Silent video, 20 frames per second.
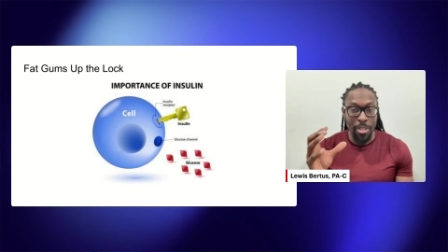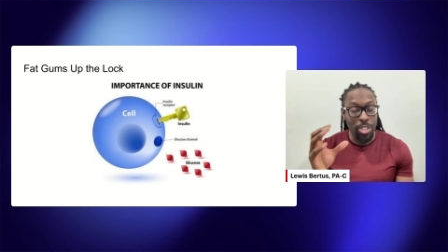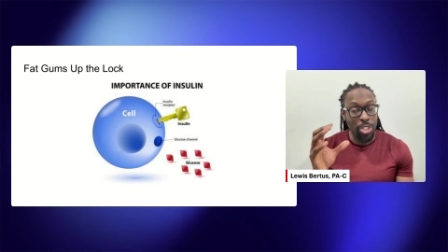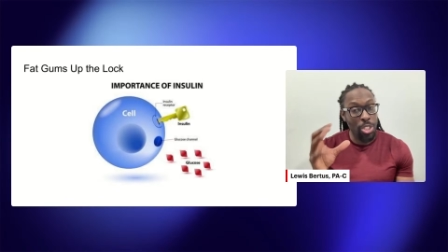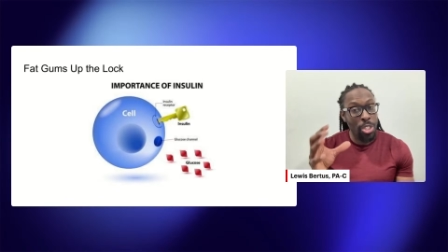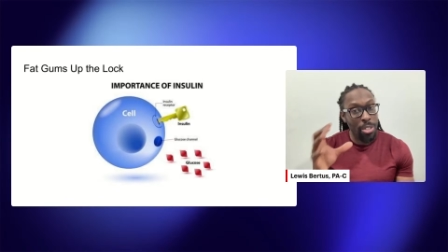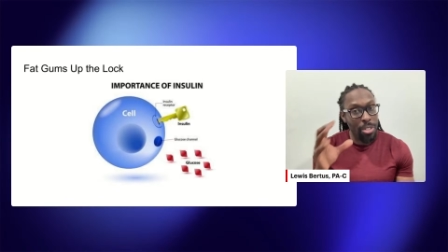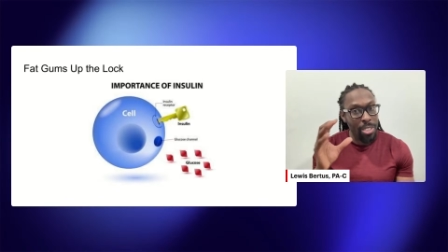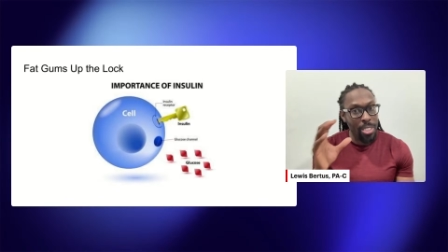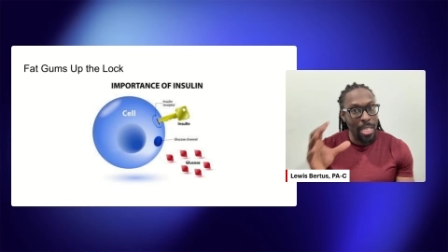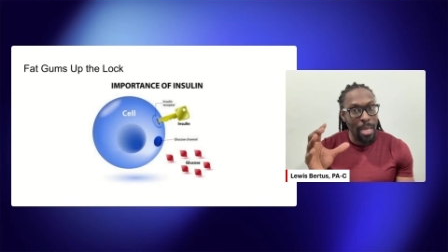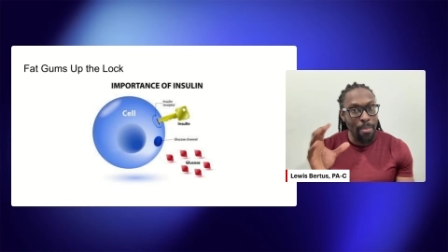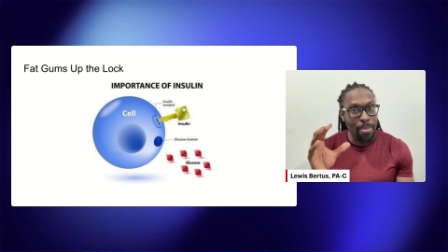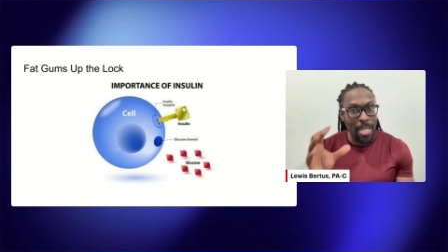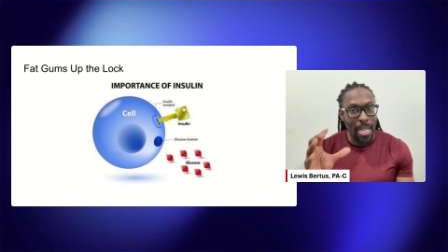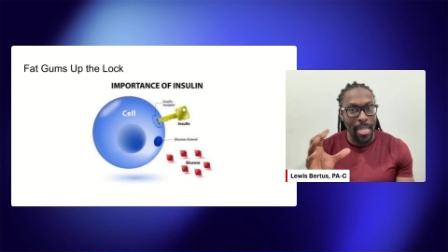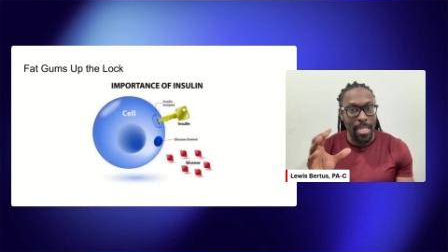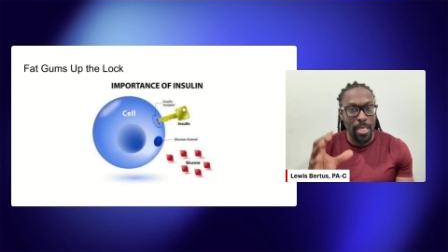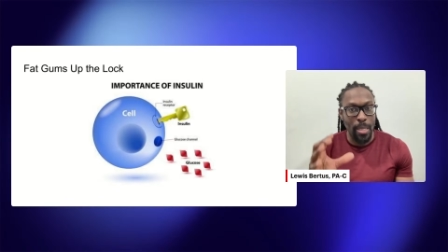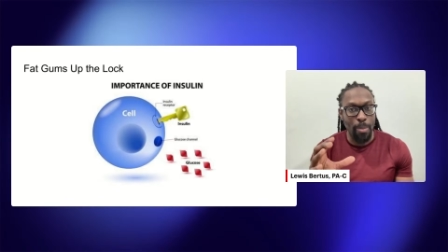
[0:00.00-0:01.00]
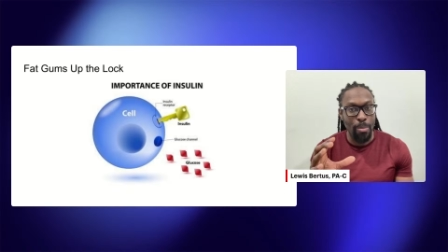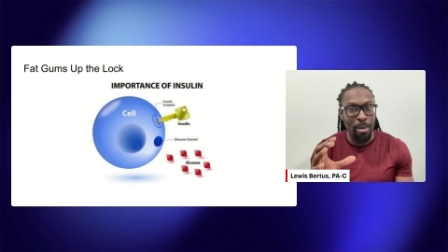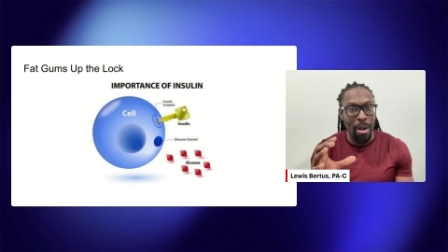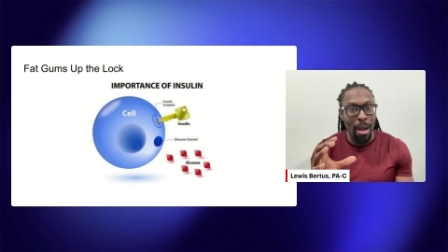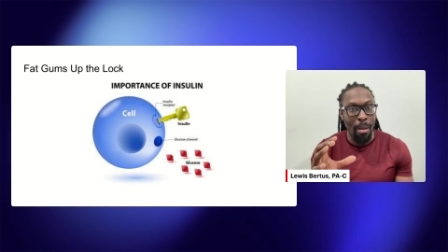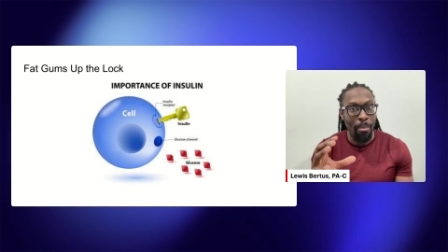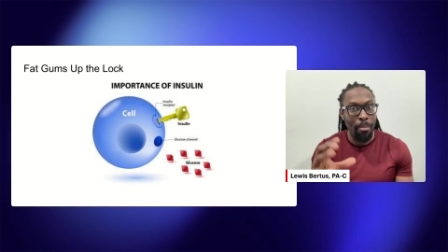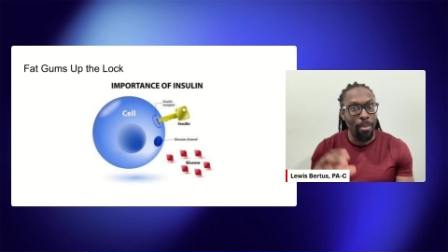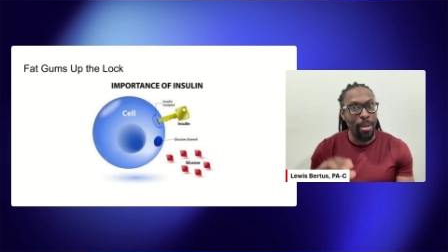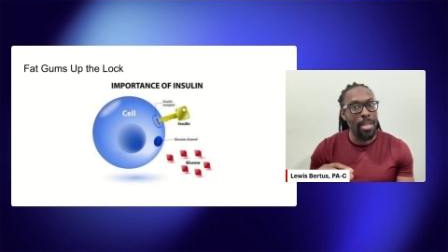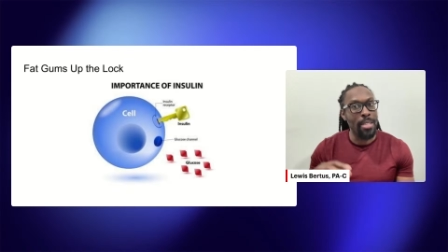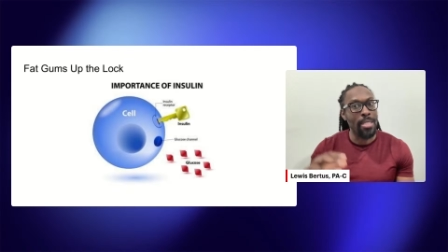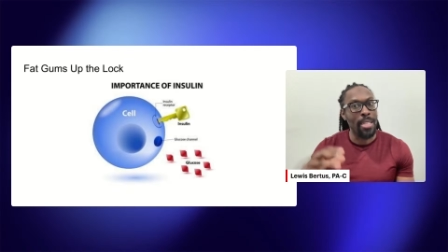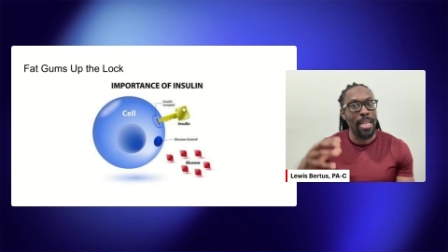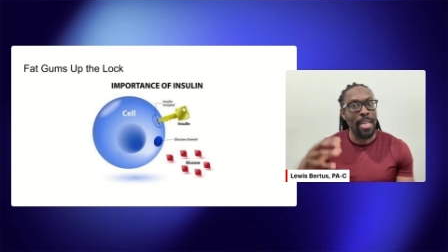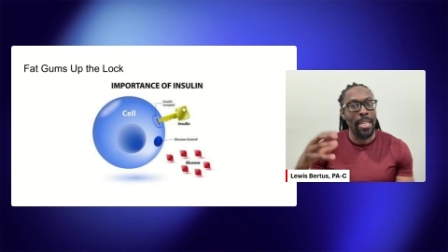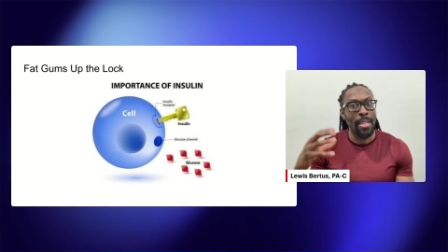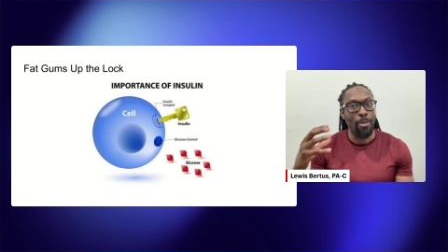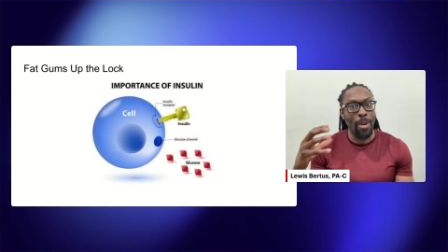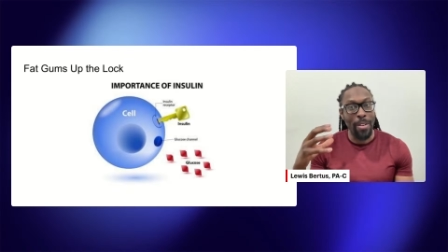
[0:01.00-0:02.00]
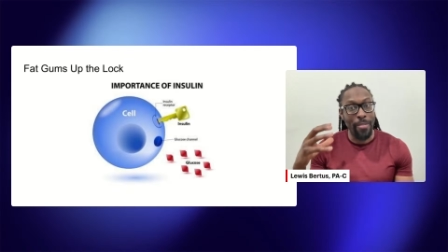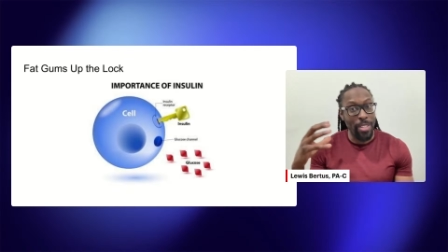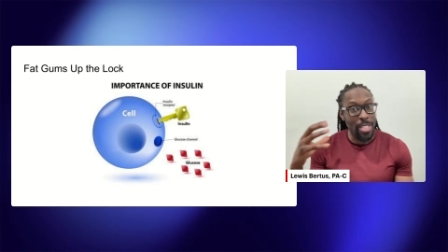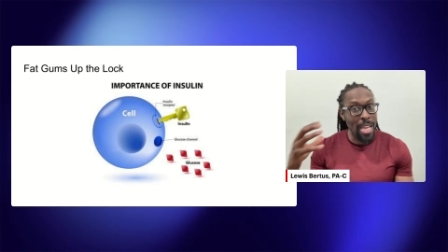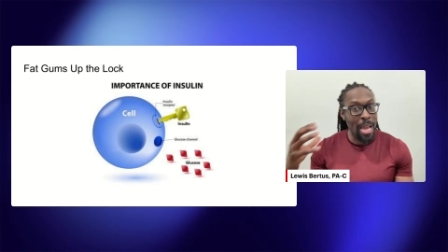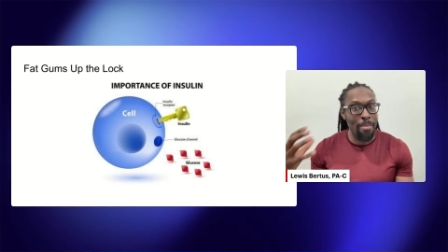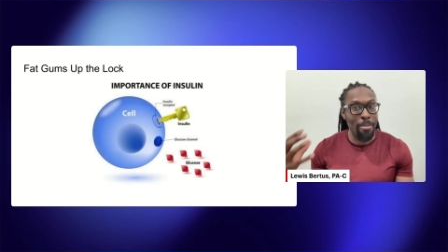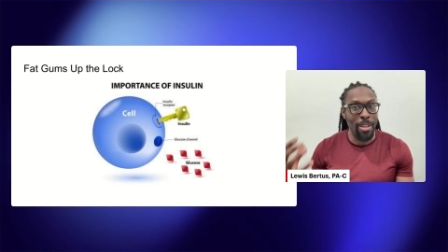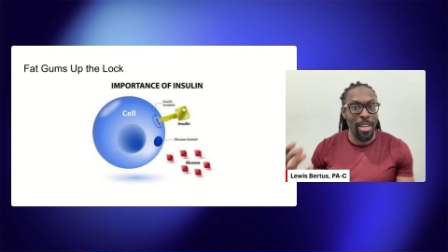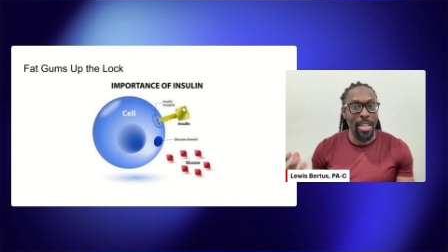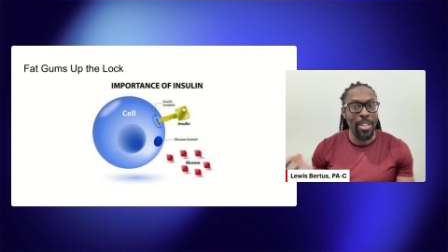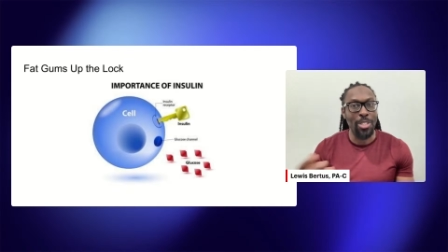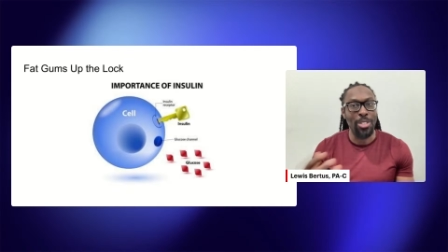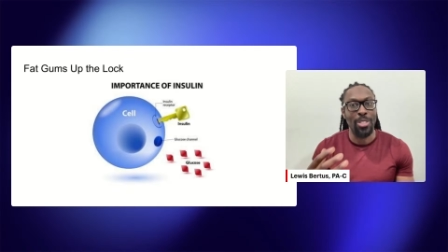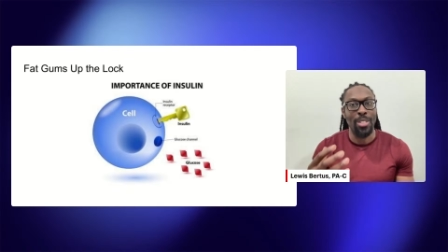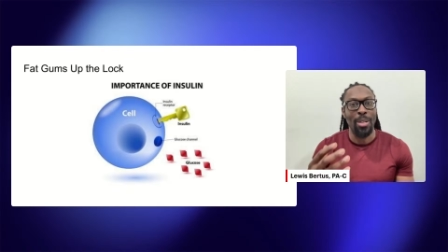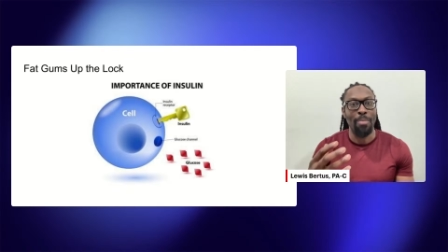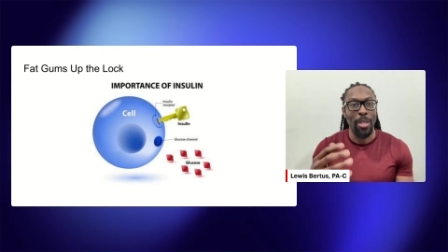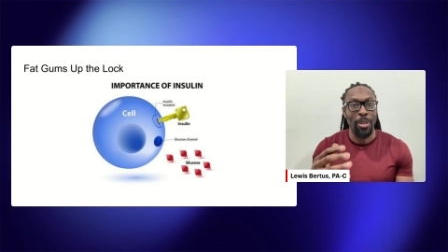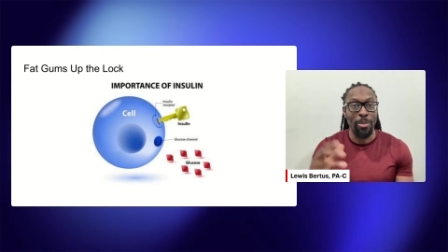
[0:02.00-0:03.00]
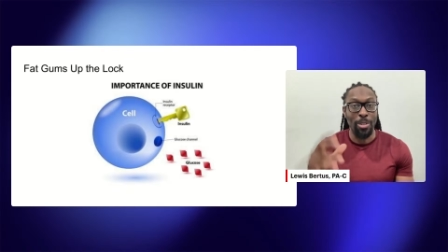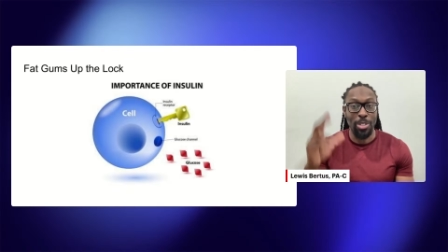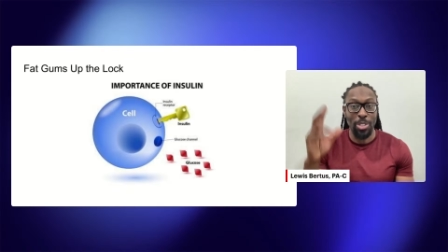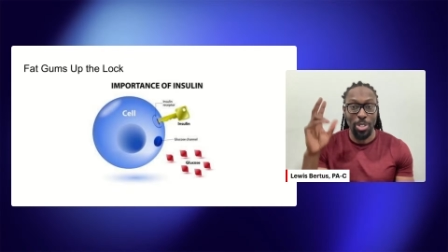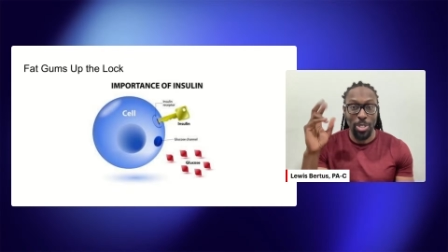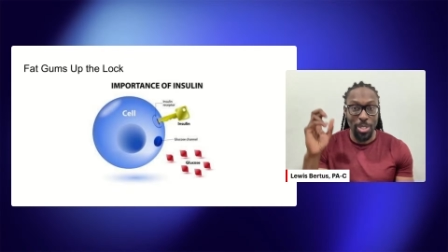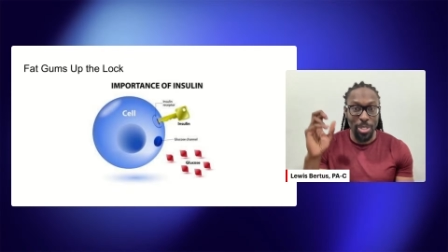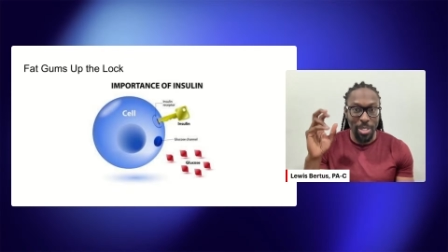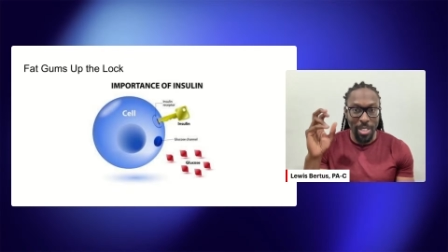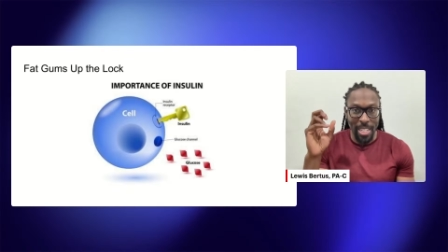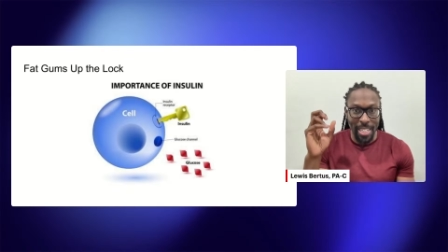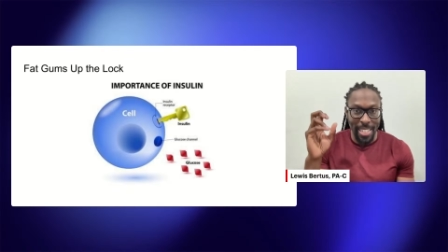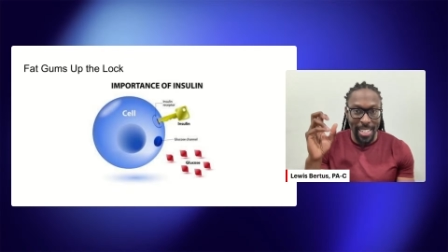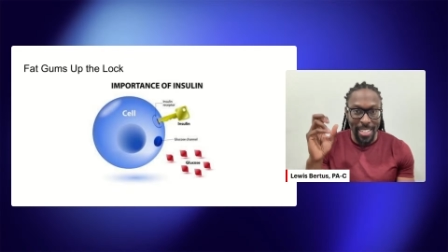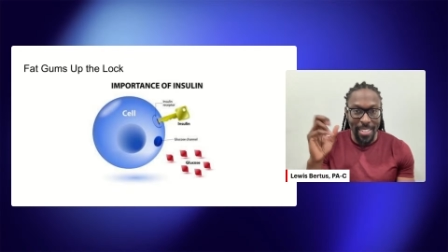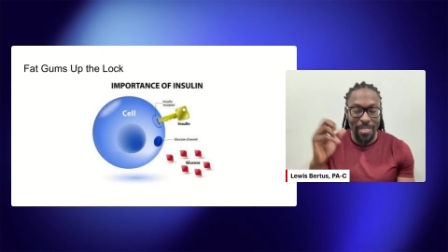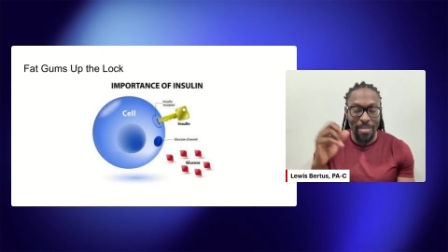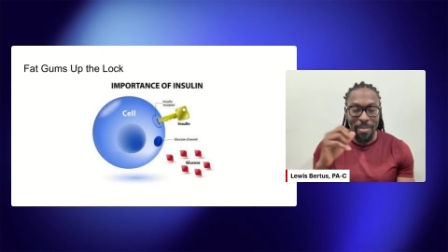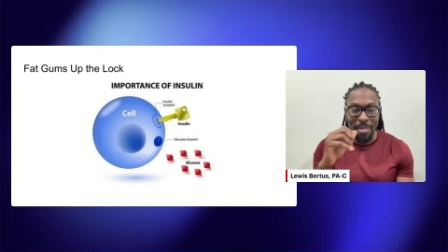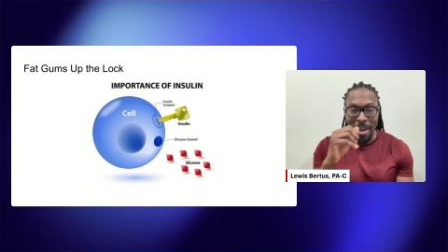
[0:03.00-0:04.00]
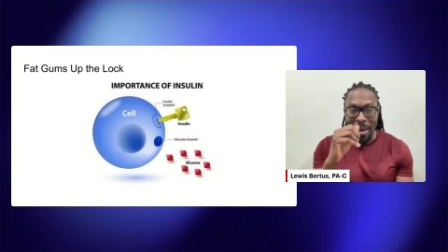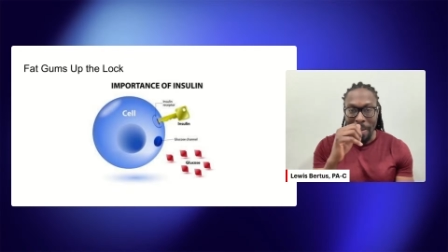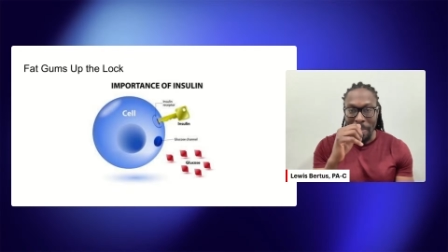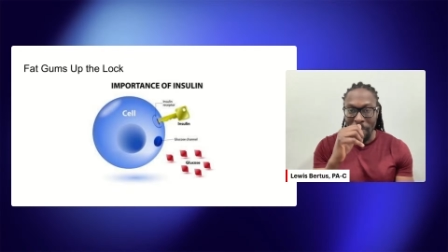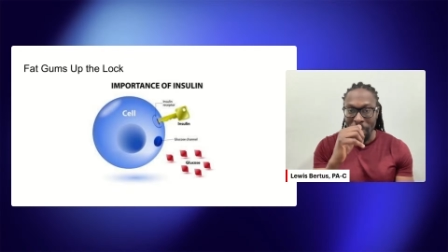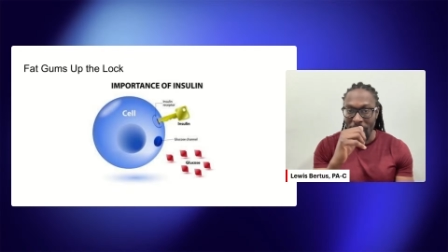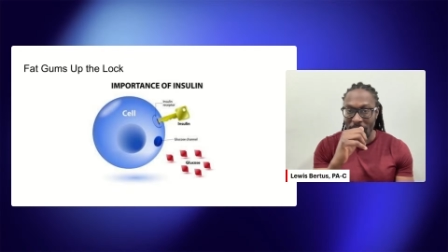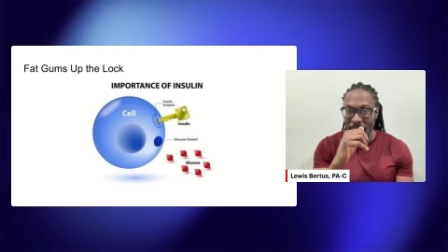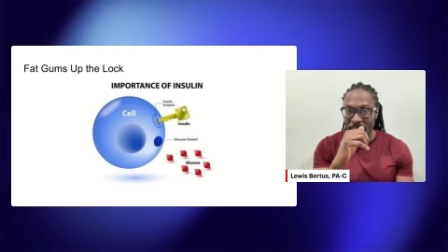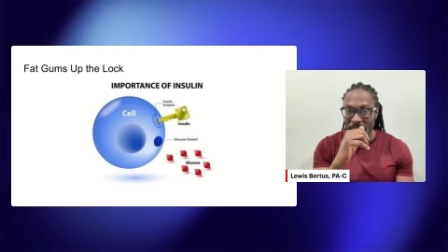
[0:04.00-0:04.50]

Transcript: The sugar seems like it's a problem because every time you eat something with sugar in it, right,